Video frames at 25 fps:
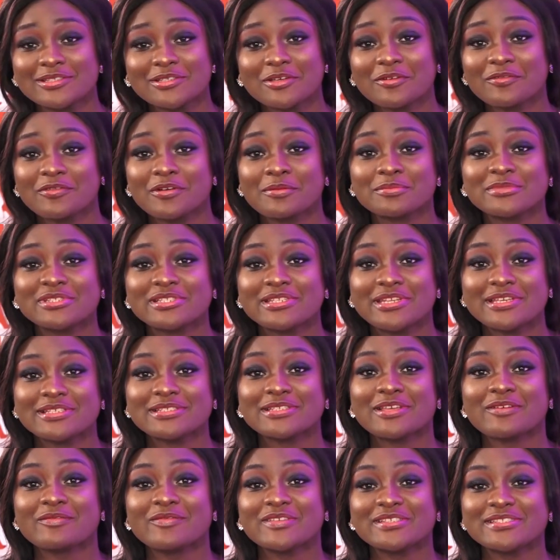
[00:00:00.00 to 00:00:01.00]
at all from
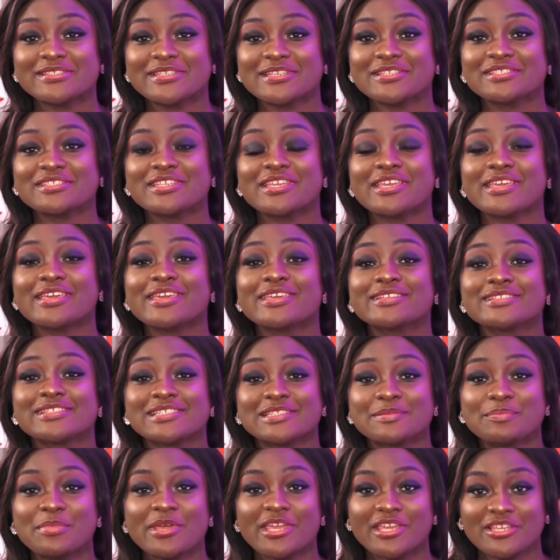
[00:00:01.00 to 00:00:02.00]
today's conversation, it
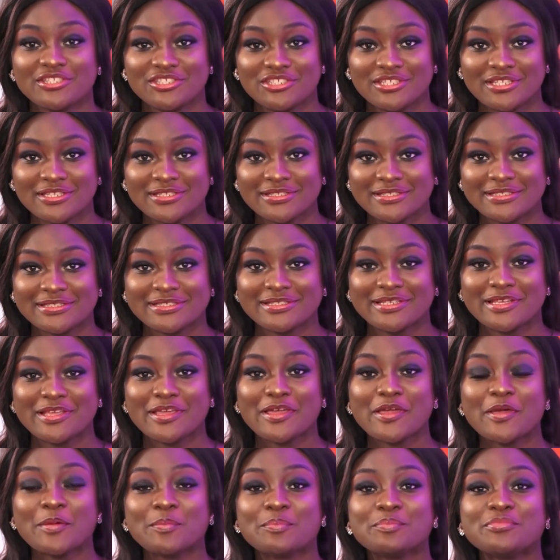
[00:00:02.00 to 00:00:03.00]
is patience.
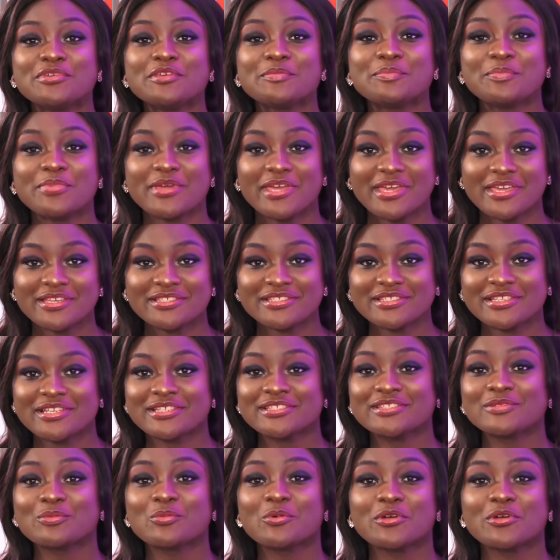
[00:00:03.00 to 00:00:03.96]
Be patient